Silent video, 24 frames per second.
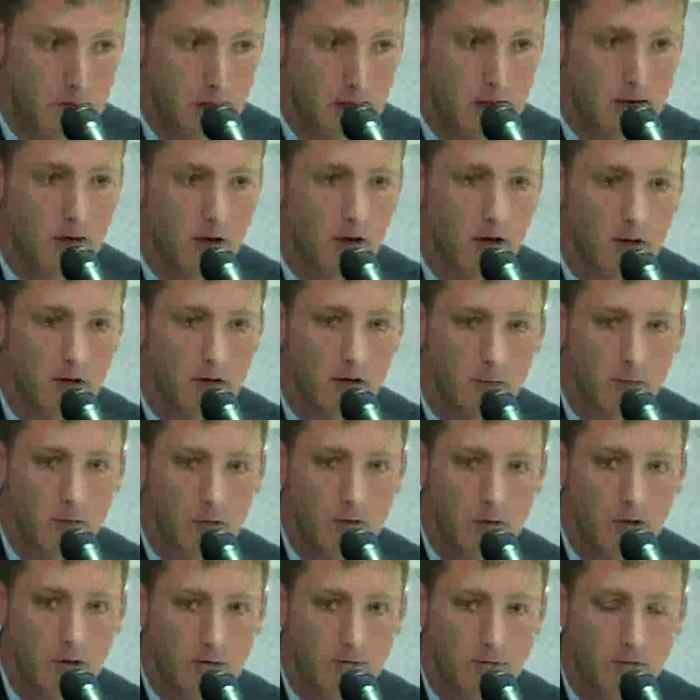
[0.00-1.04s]
getting our
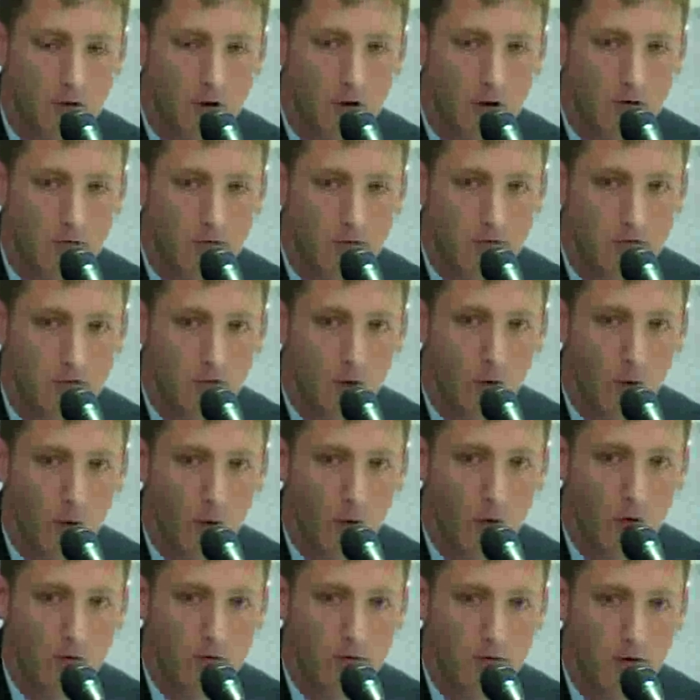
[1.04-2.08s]
community involved as a
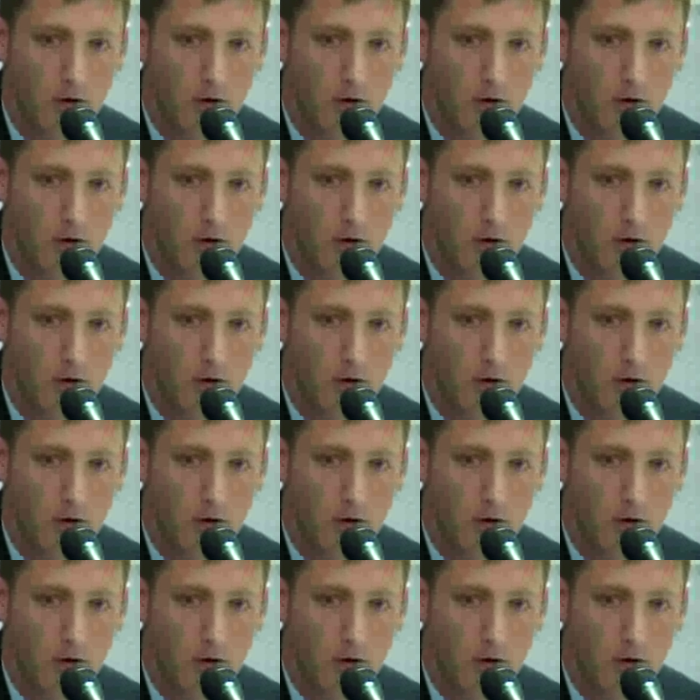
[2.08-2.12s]
whole,